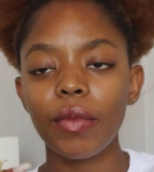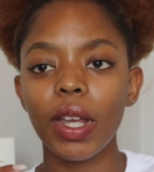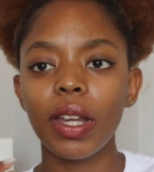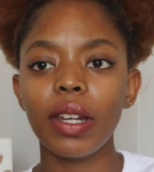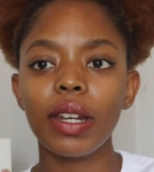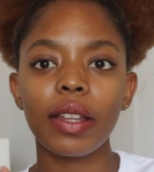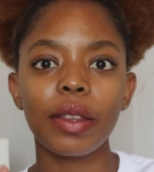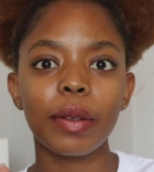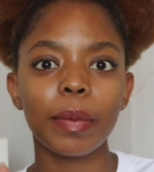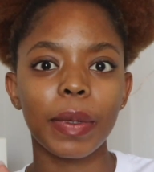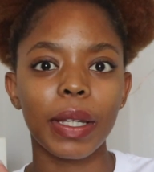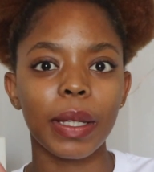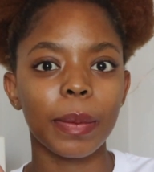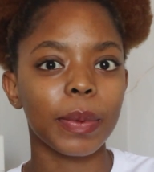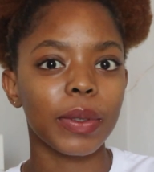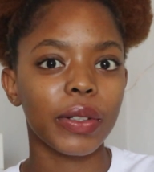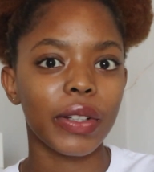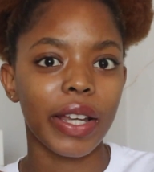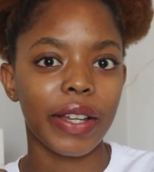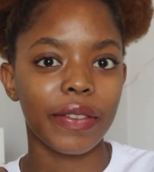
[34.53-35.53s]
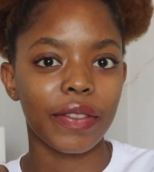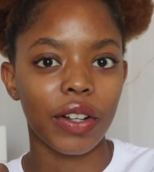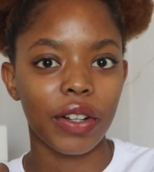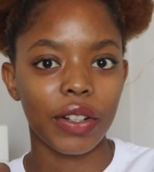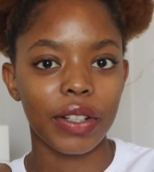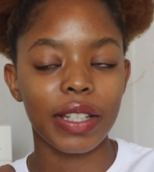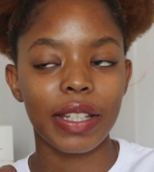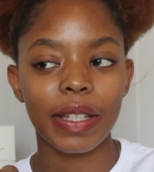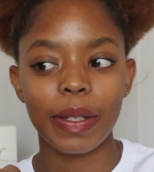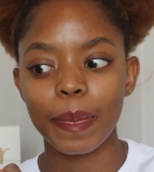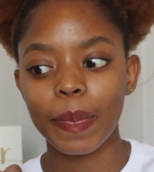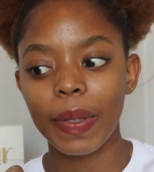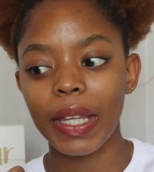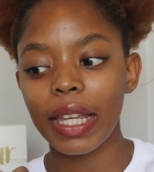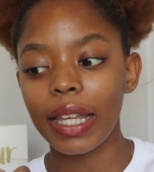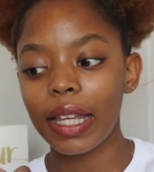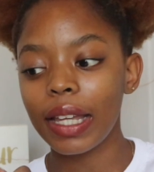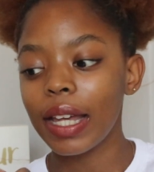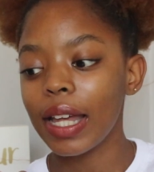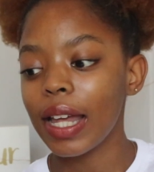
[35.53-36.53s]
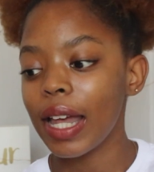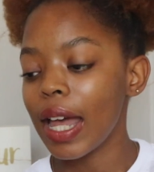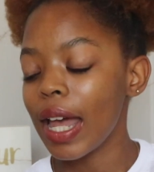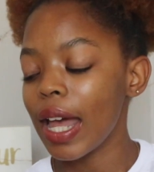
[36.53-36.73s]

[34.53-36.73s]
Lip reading: and other people have asked me,